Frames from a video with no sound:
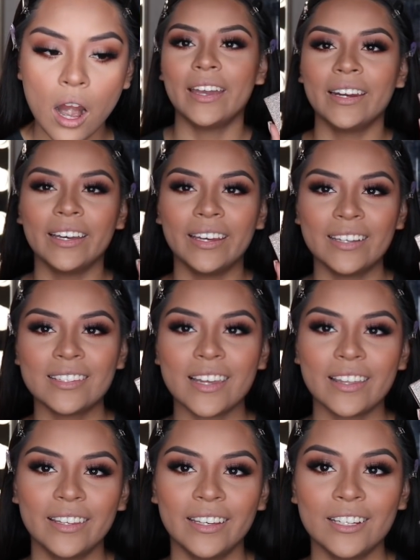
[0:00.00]
It is
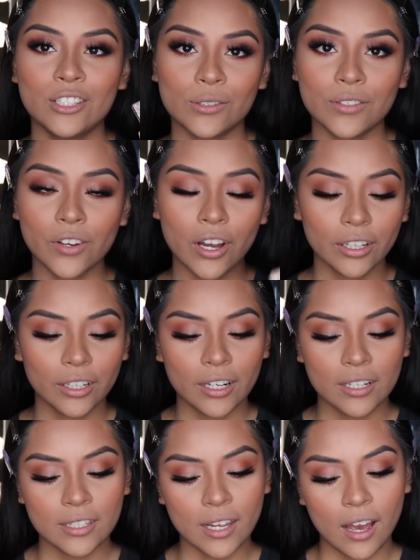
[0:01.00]
the Dose of
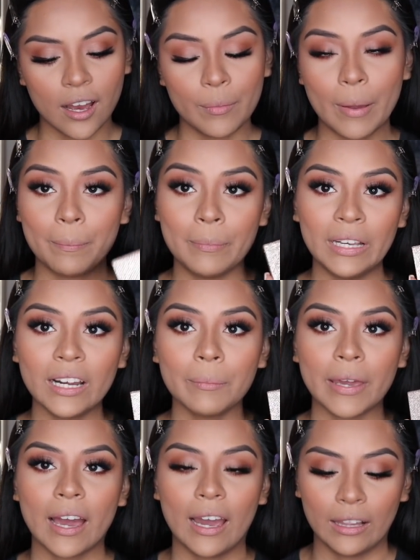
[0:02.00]
Colors
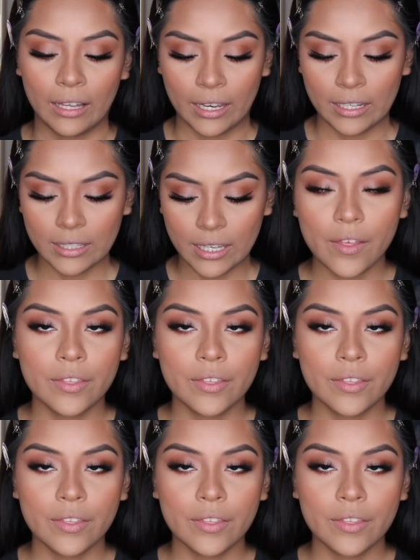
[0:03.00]
Mírame highlight.